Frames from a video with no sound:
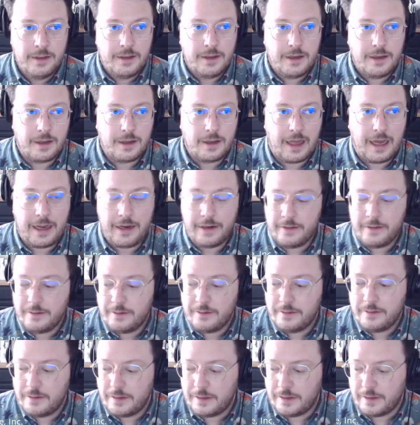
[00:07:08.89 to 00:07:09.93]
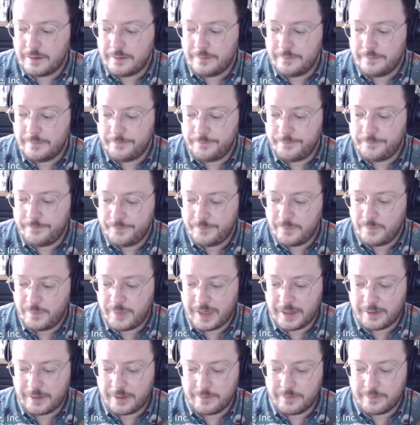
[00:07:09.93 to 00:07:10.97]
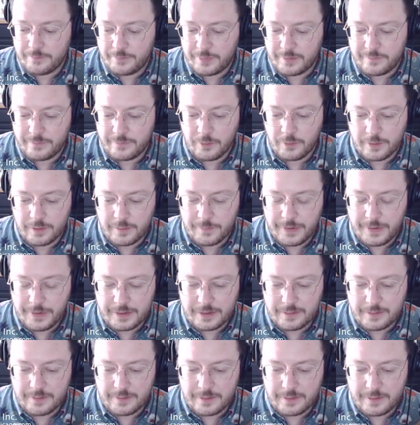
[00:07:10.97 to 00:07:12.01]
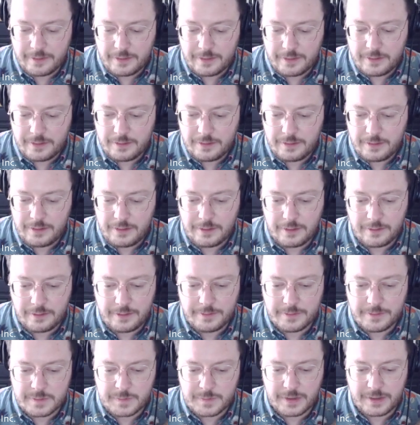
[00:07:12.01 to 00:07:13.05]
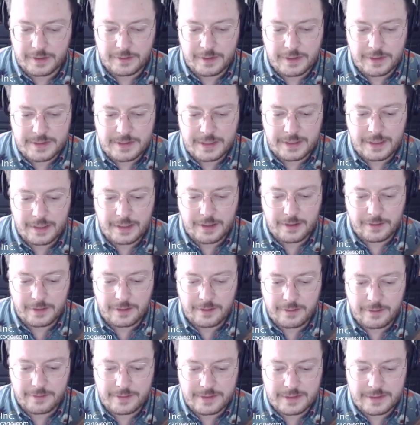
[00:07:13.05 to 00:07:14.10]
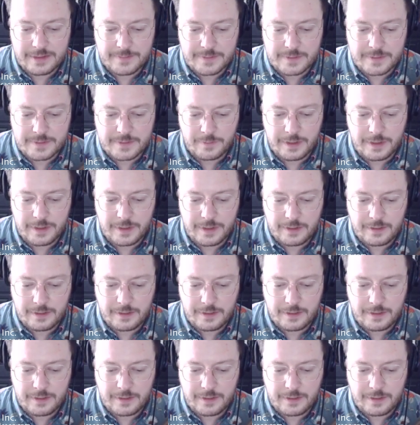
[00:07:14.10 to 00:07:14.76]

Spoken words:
a lot back before the pandemic. You know, he was probably going to daycare like 3 times a week.